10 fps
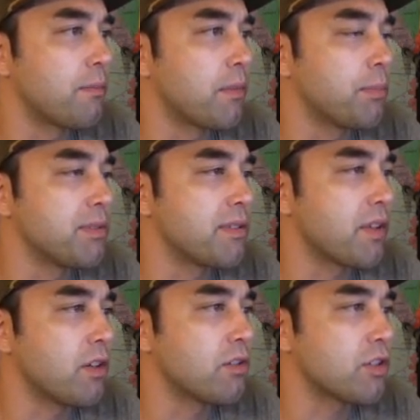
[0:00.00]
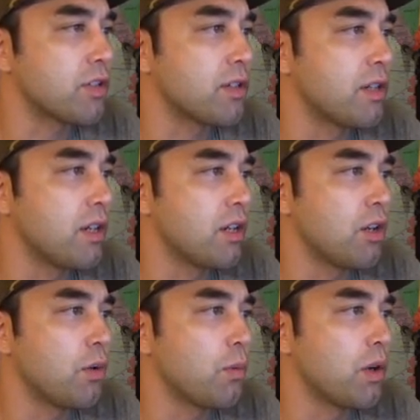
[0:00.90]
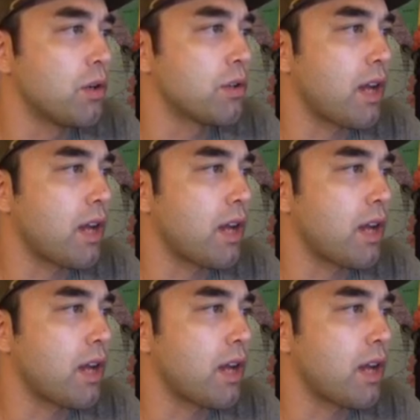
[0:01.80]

the Pacific Ocean. Well,